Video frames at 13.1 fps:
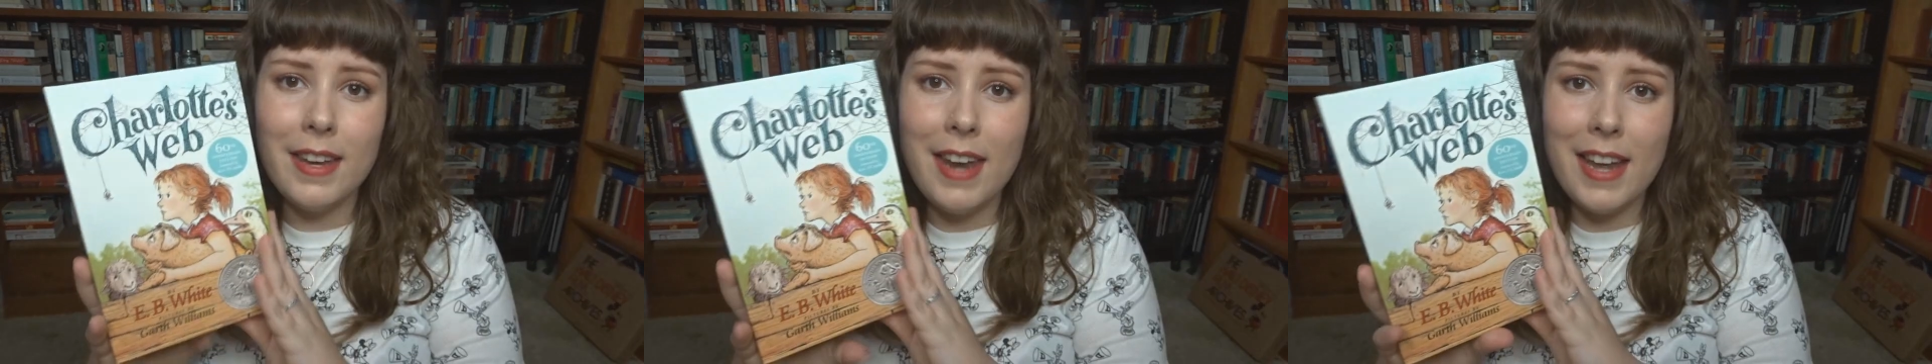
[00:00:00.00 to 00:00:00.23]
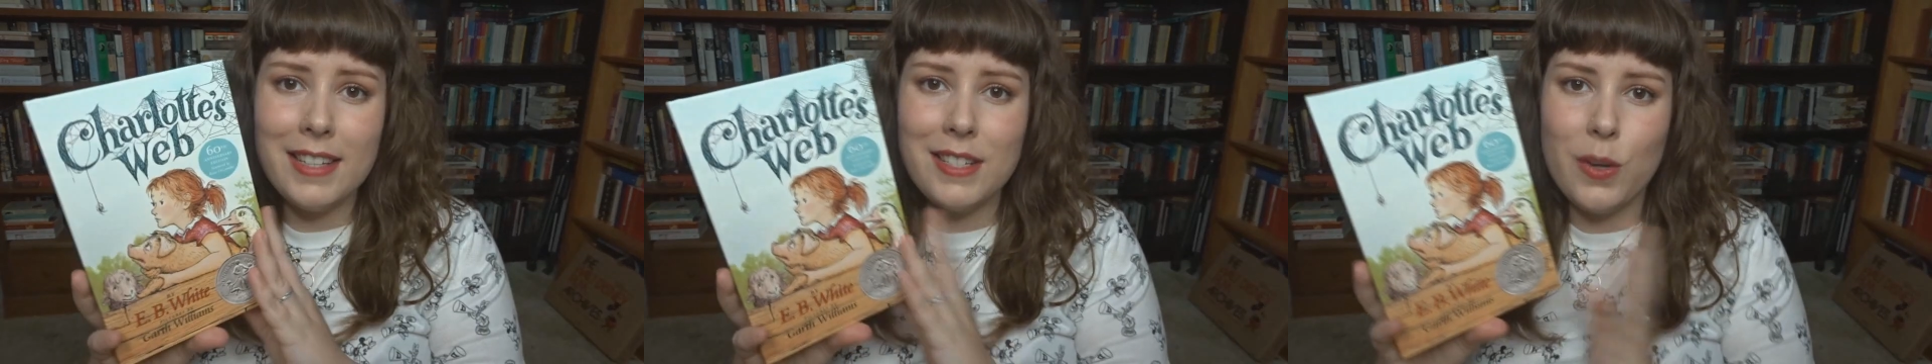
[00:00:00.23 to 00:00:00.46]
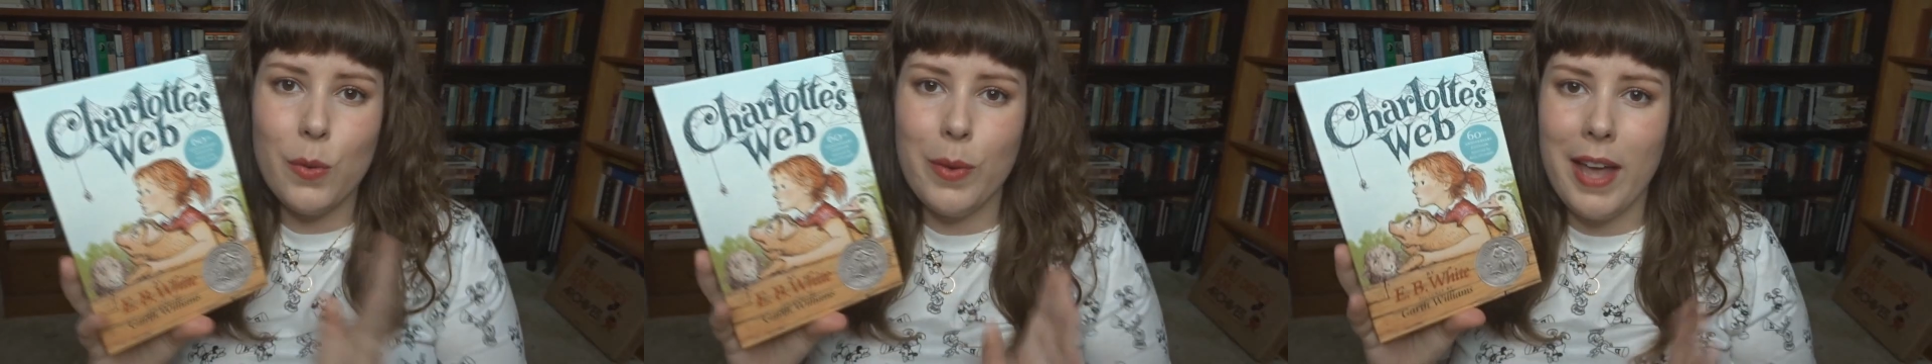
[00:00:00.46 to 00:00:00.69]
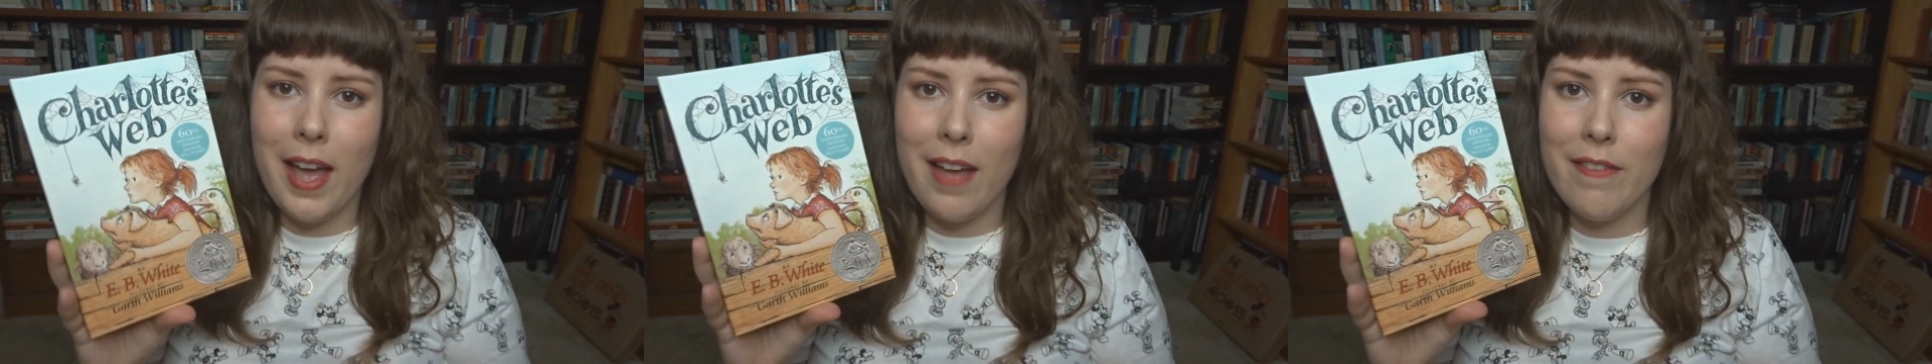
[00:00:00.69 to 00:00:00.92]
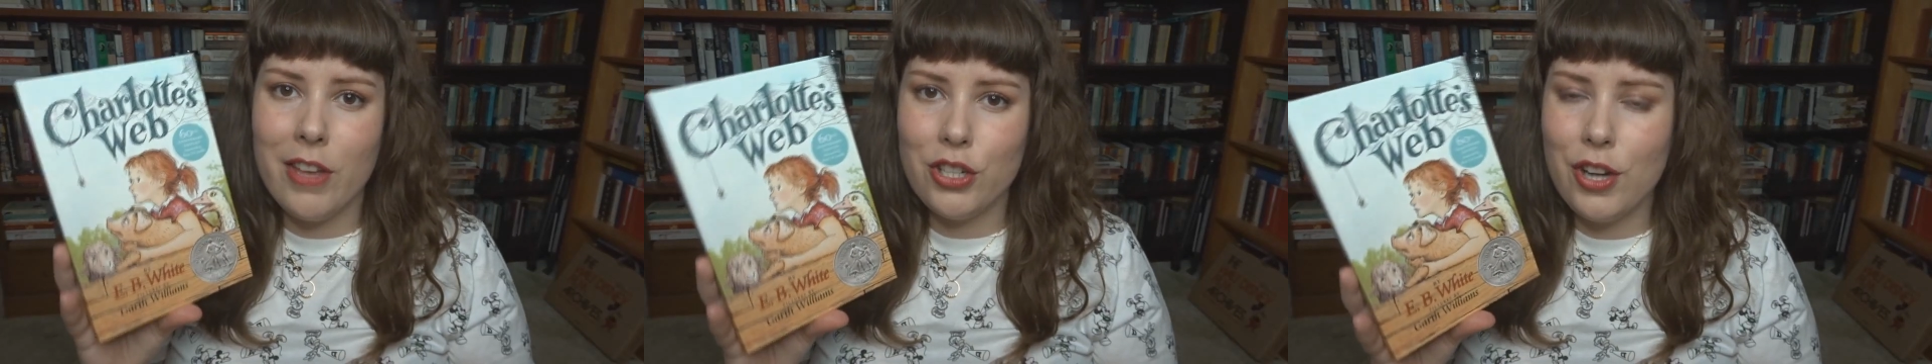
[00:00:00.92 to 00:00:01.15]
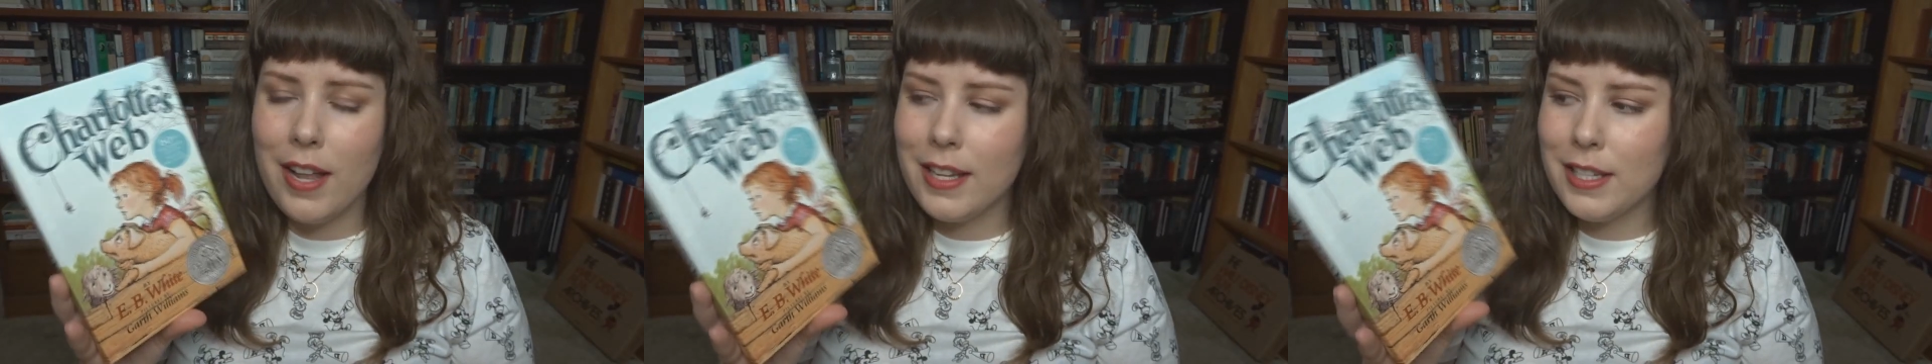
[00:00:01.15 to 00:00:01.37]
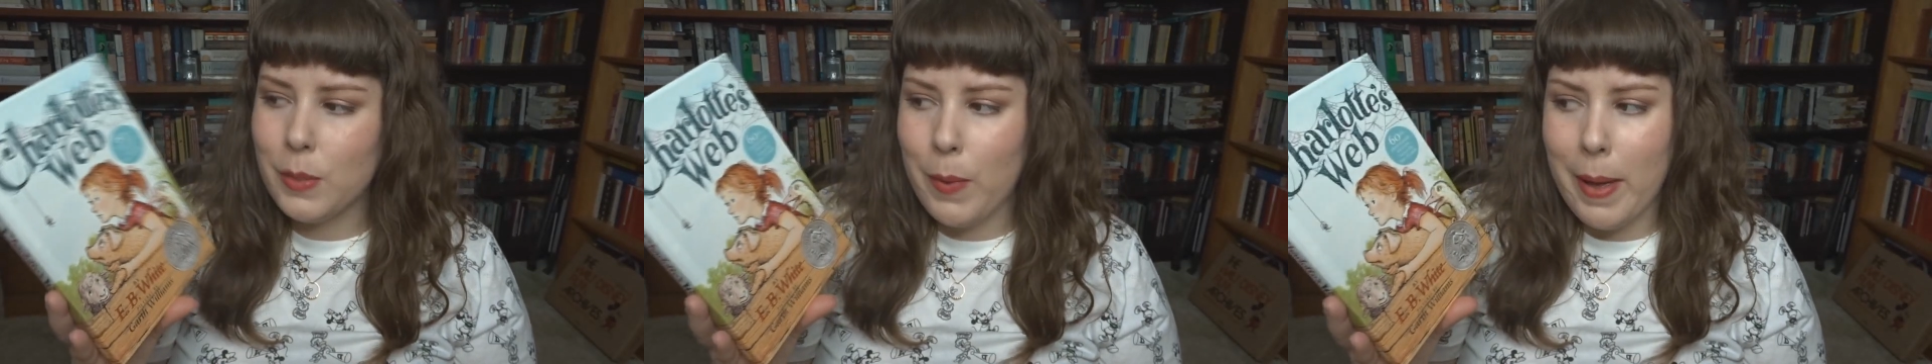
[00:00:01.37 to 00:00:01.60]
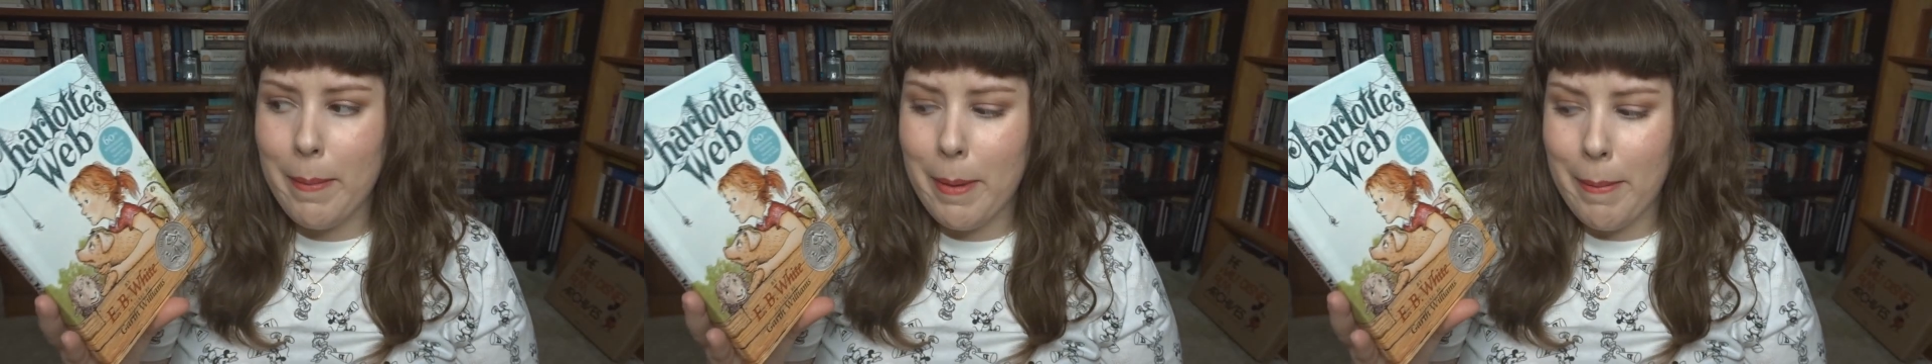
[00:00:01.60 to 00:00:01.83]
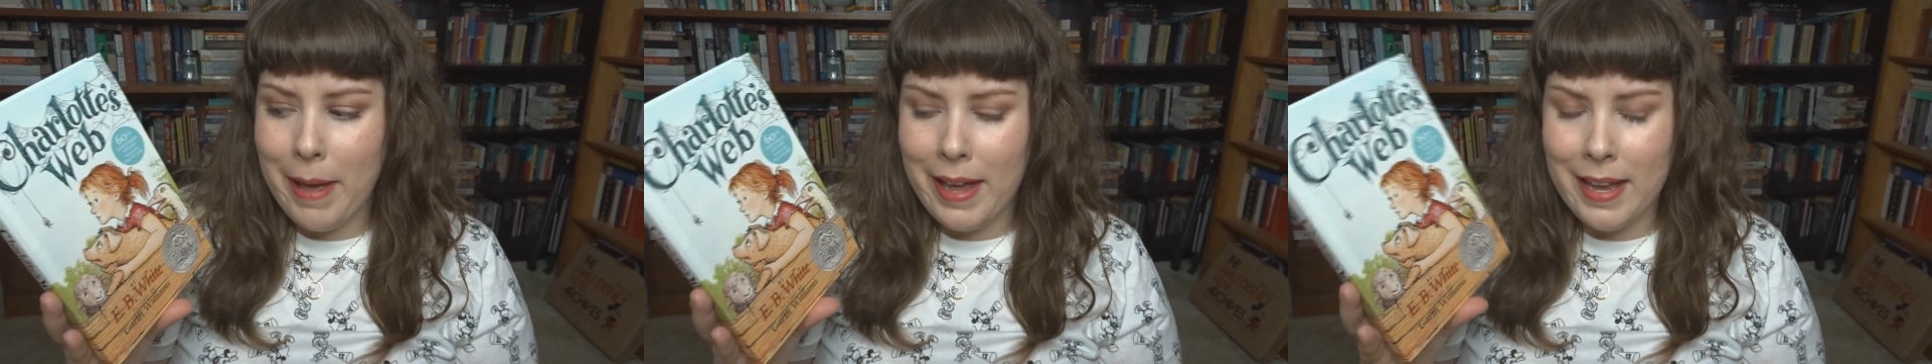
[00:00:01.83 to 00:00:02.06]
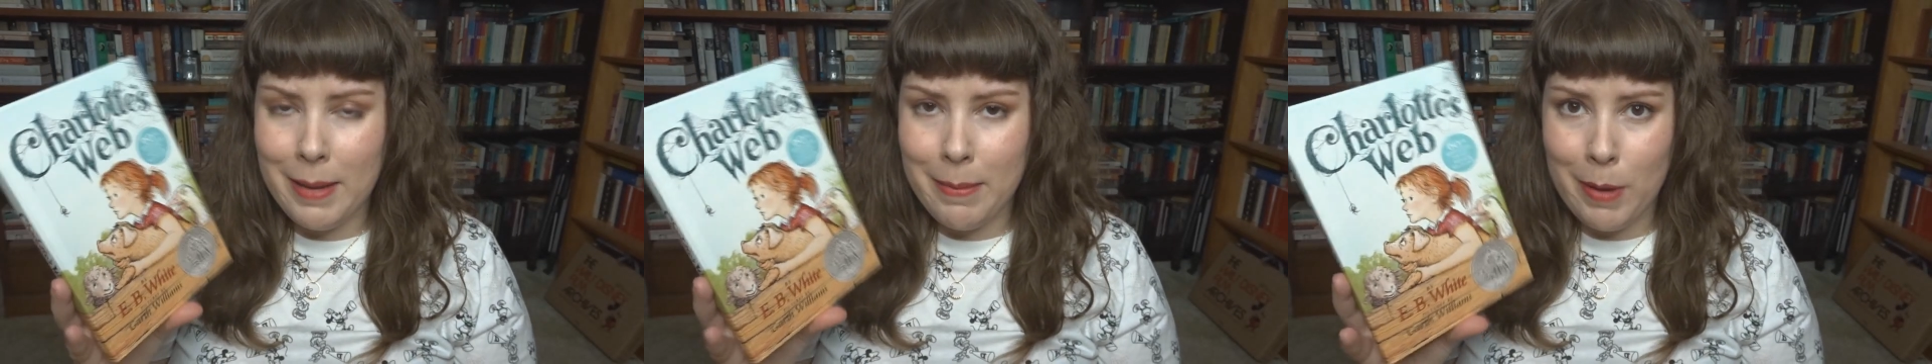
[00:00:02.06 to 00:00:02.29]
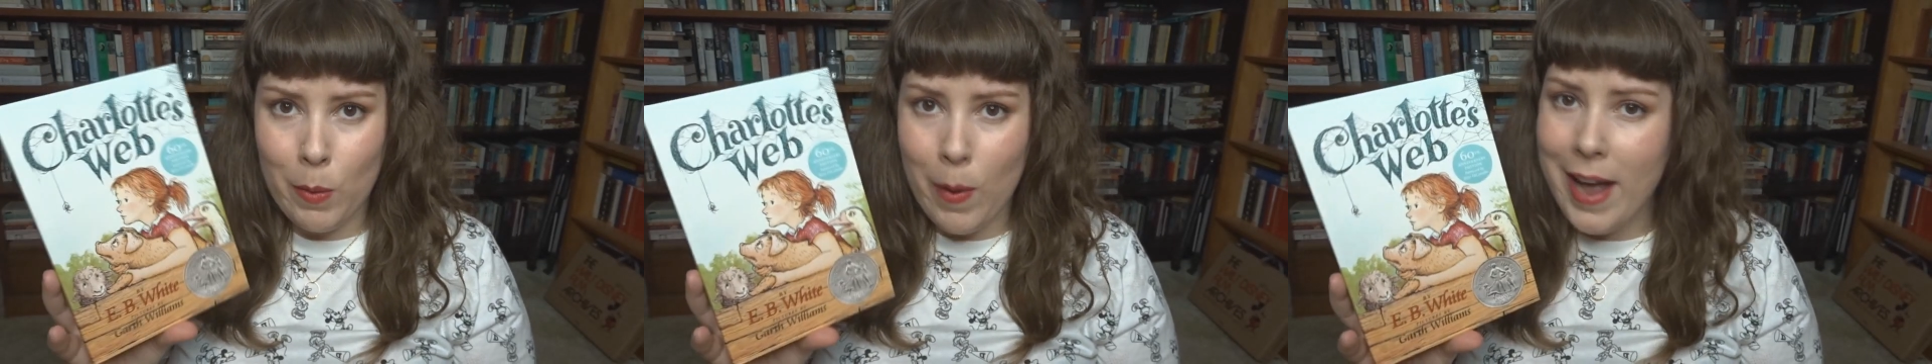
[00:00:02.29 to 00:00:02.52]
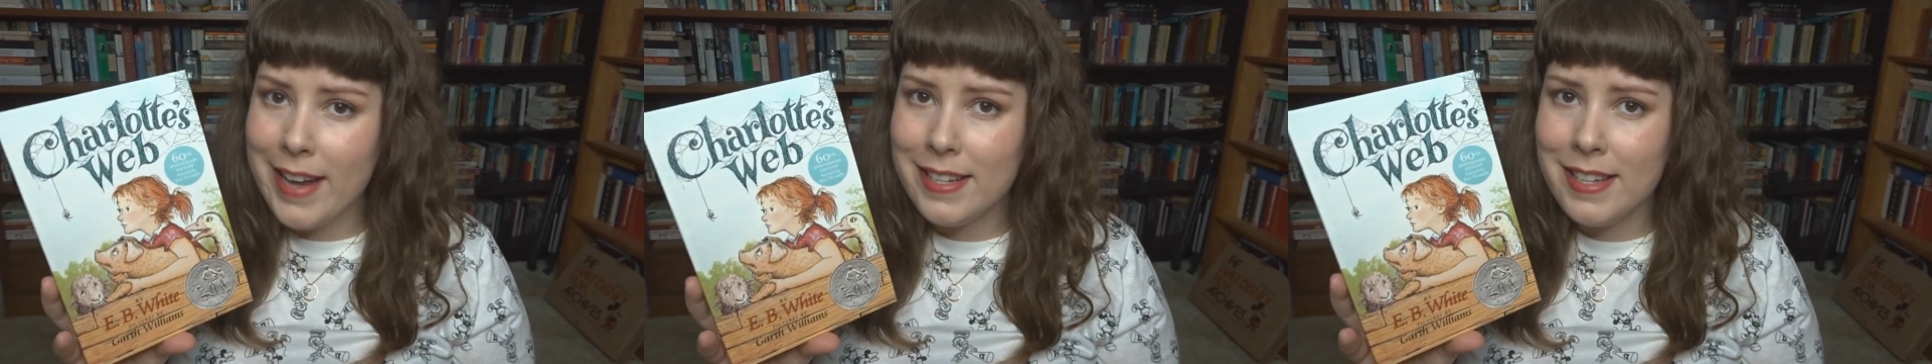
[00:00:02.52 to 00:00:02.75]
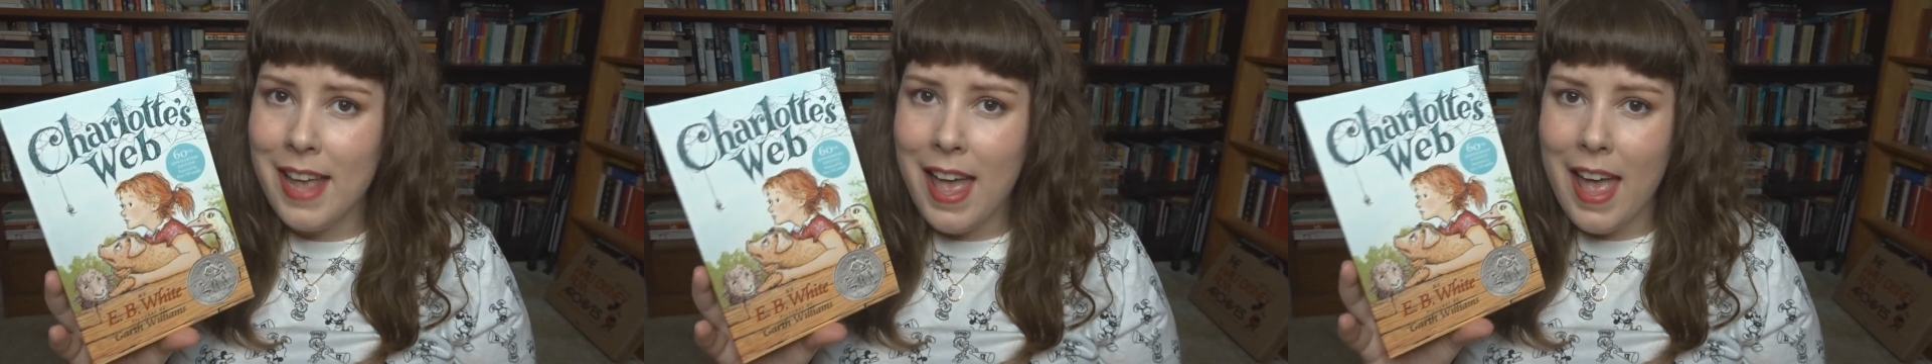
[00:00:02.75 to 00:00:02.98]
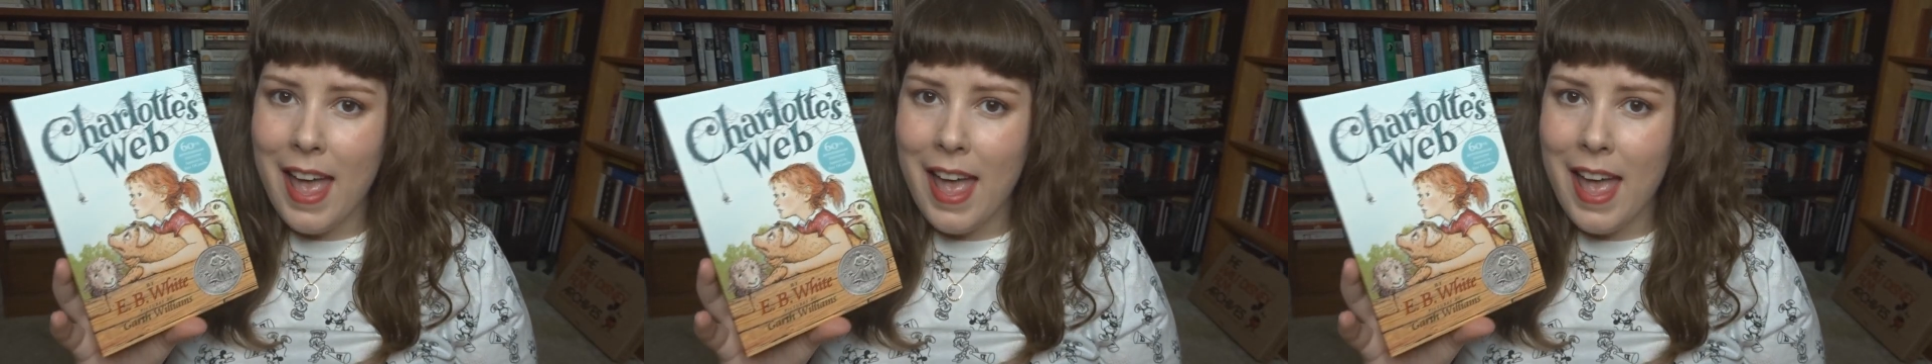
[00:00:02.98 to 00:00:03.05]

Next, we have Charlotte's Web by E.B. White.